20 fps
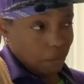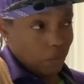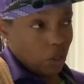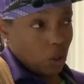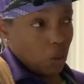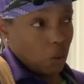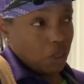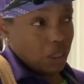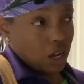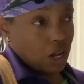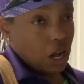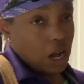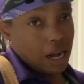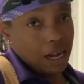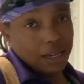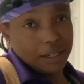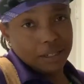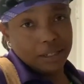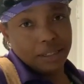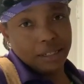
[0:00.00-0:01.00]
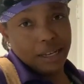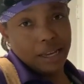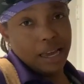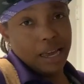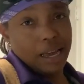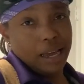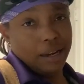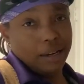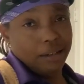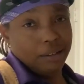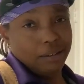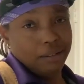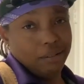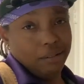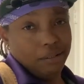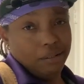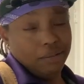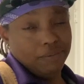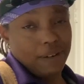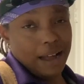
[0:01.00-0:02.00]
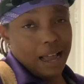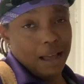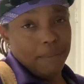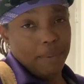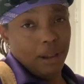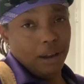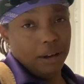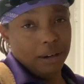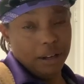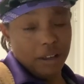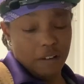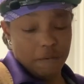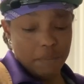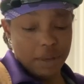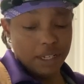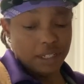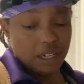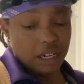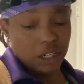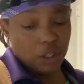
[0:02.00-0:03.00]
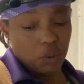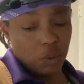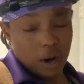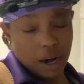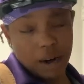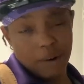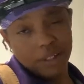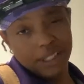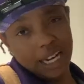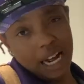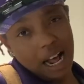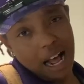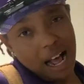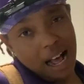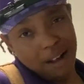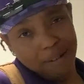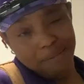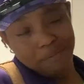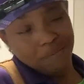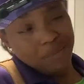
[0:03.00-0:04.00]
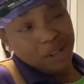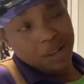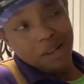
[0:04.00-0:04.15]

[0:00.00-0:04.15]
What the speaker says: the cost and viability of men's underwear, which I'll